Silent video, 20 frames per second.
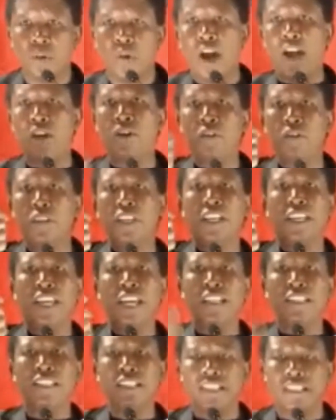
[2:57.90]
One of the
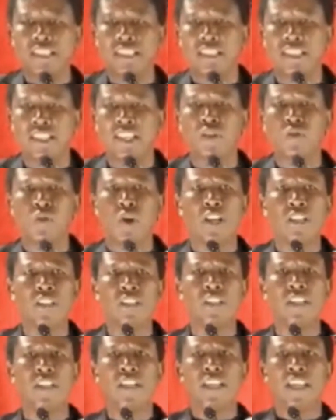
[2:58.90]
cases he did
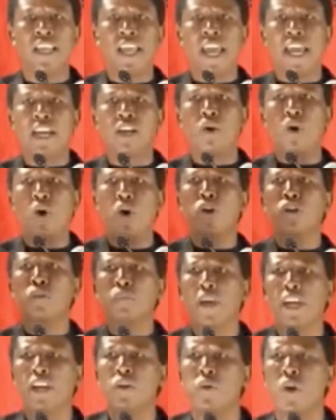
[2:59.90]
was an old
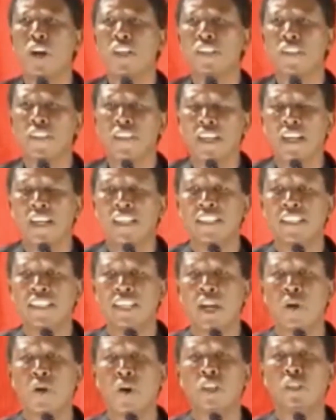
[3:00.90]
man who was killed in a